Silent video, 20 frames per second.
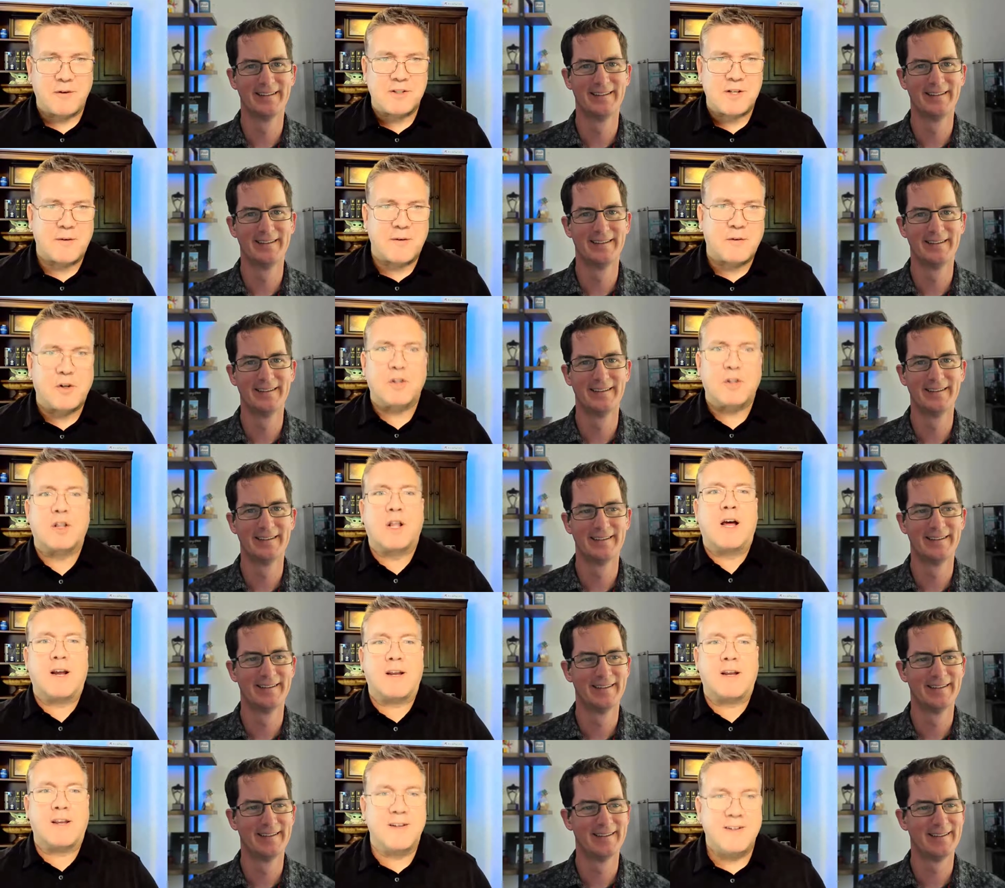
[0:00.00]
Speaker 1: go for stuff. Good
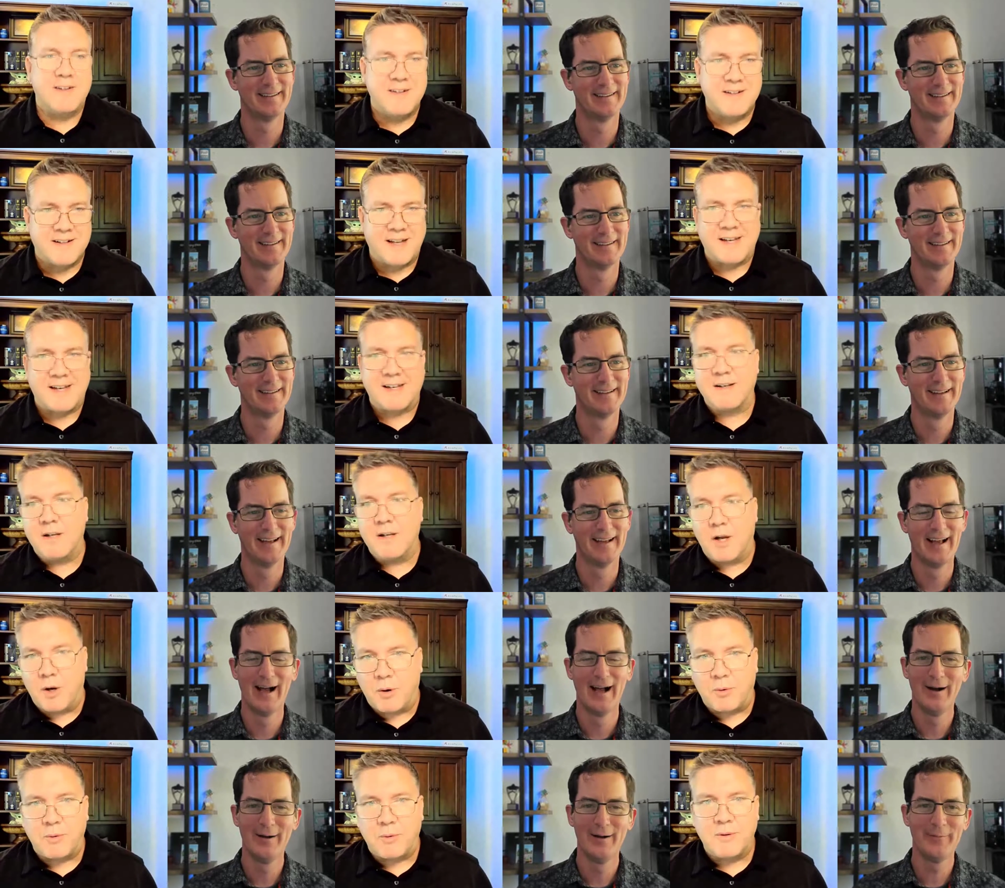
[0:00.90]
luck. Like
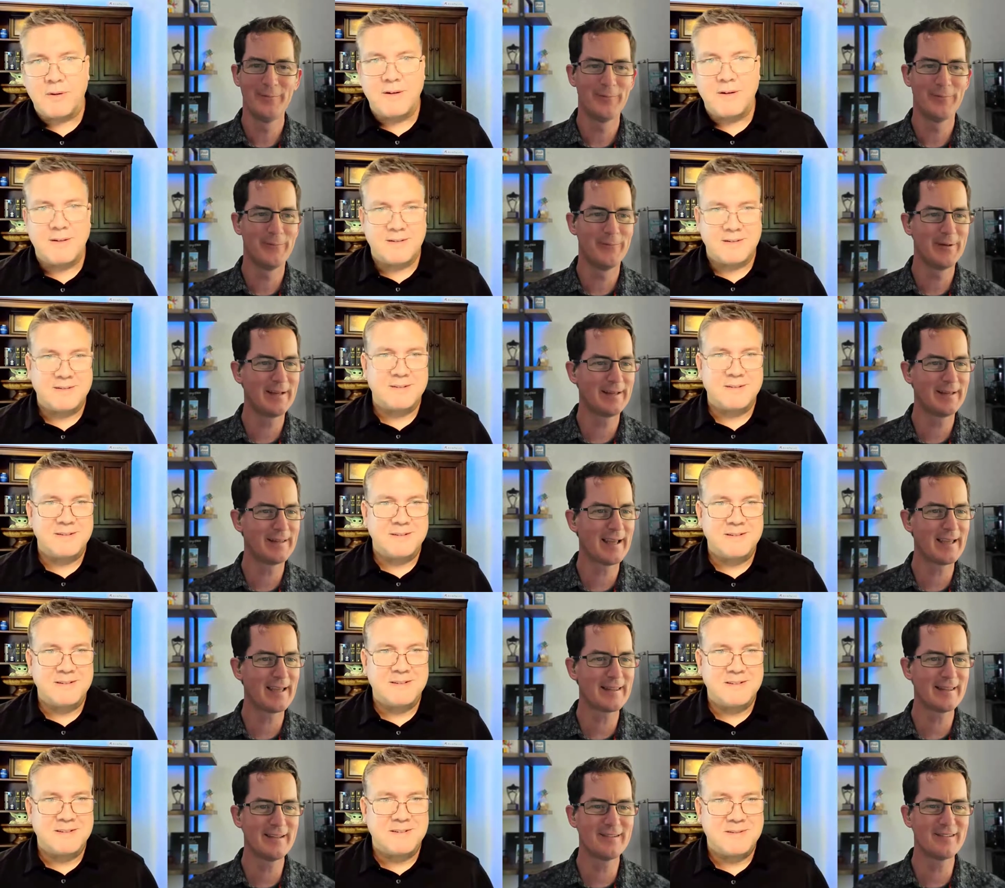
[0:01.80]
no.
Speaker 2: We
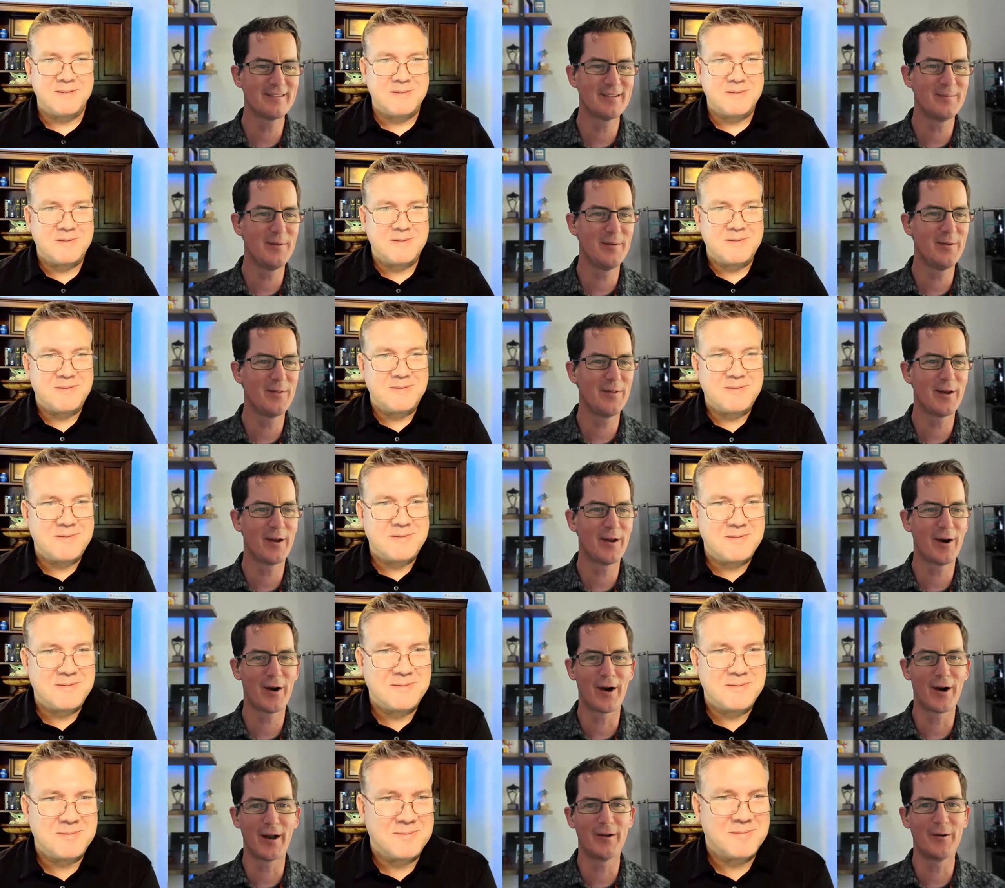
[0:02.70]
like things to be they
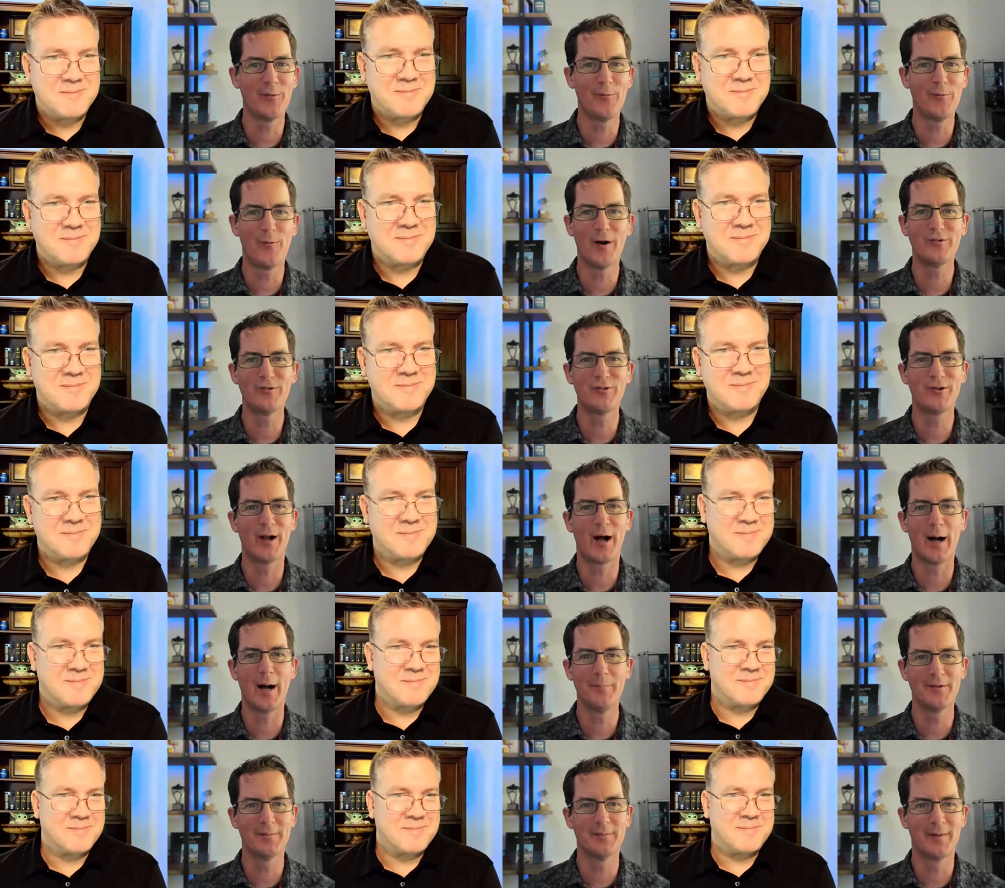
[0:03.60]
are. I don't want you to
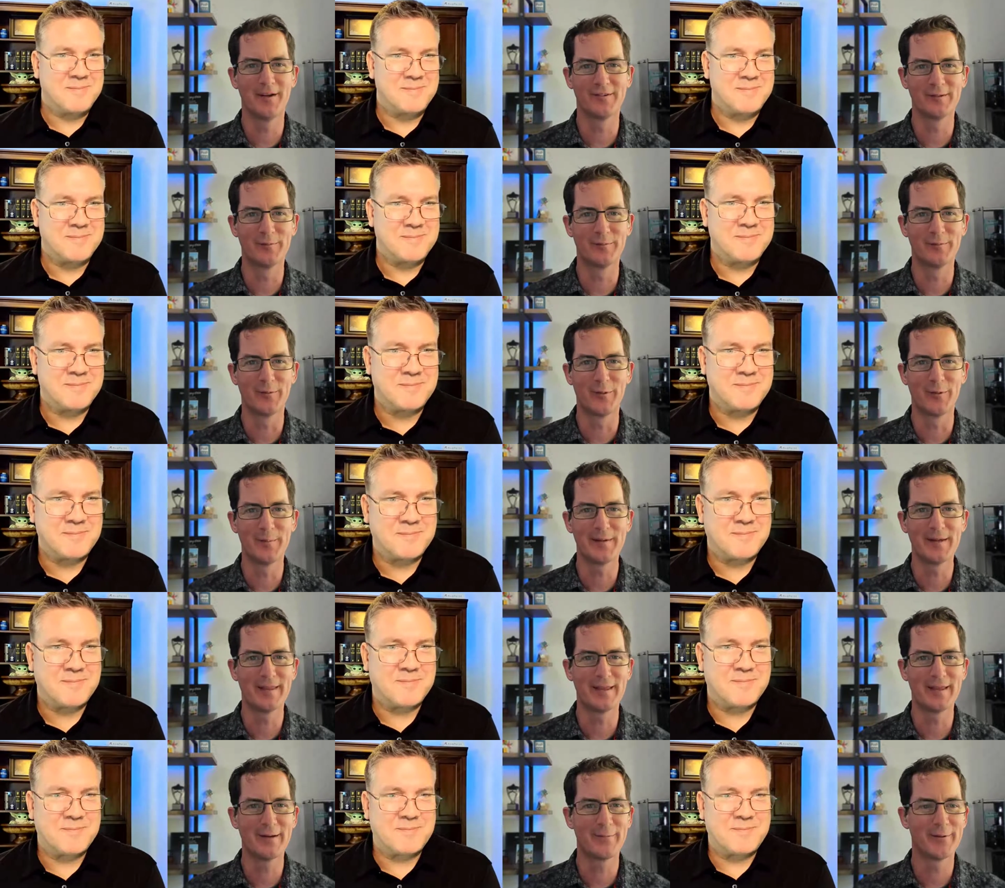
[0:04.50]
optimize them for
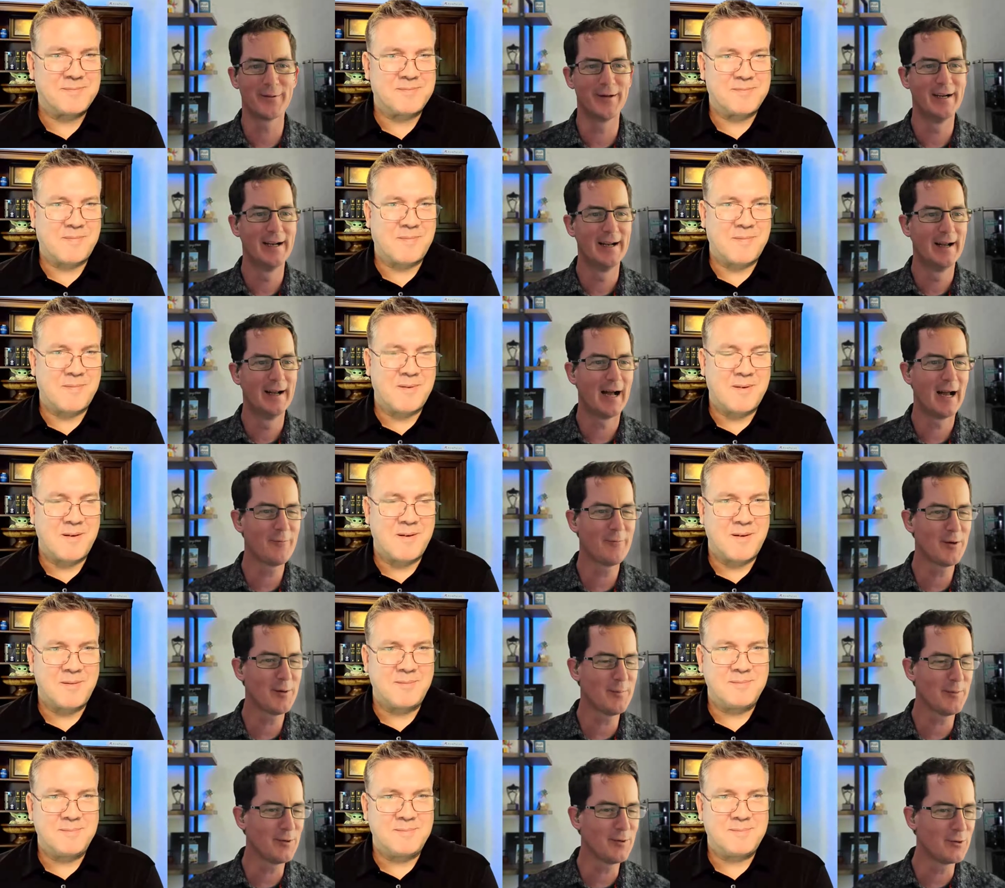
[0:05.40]
me. They were. I
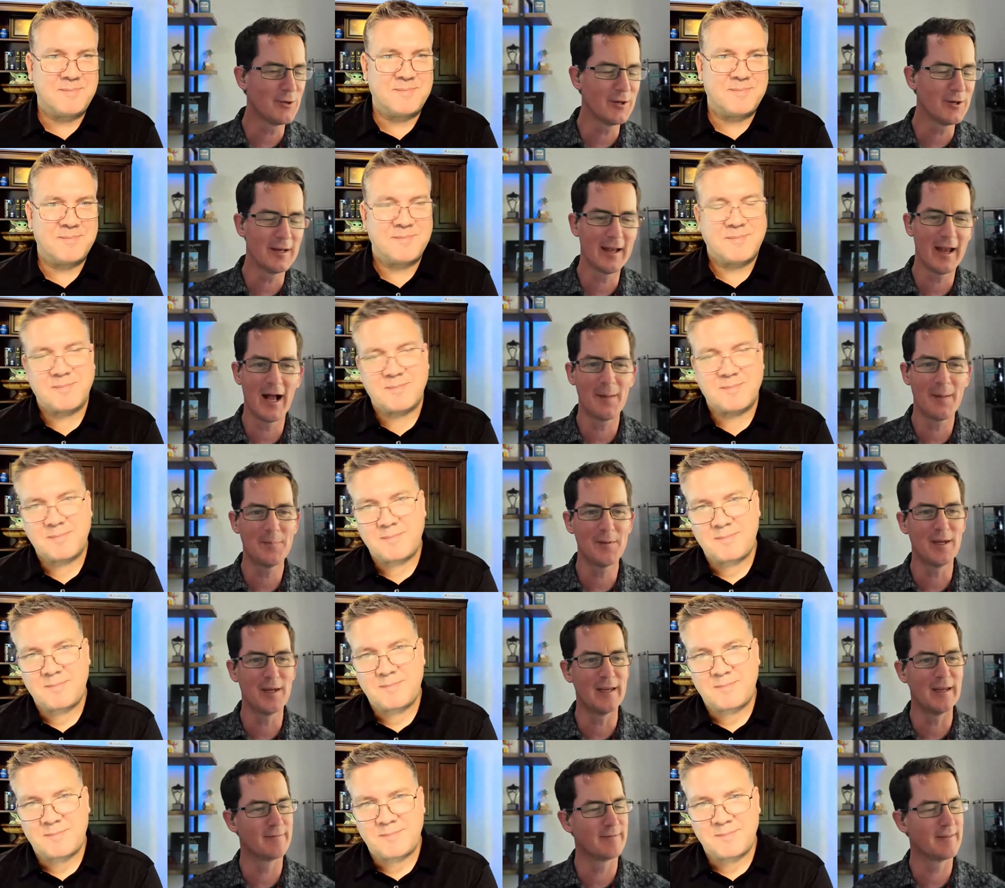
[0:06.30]
would have been good and
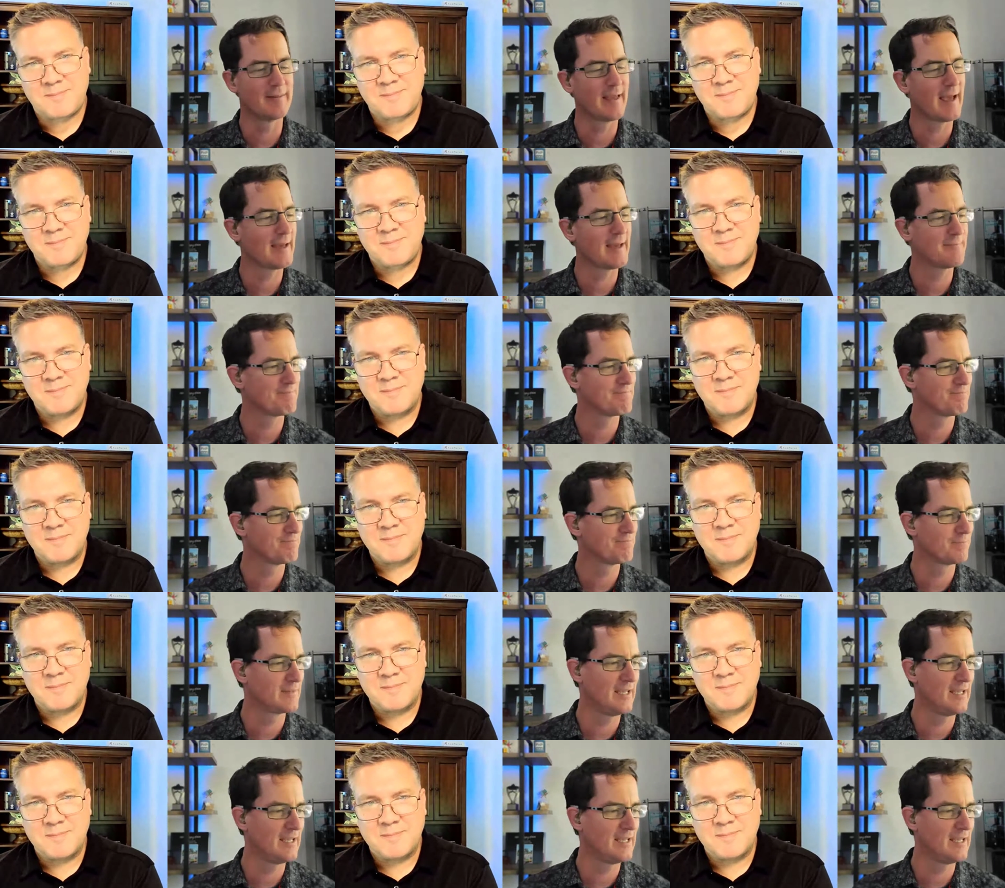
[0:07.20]
happy if that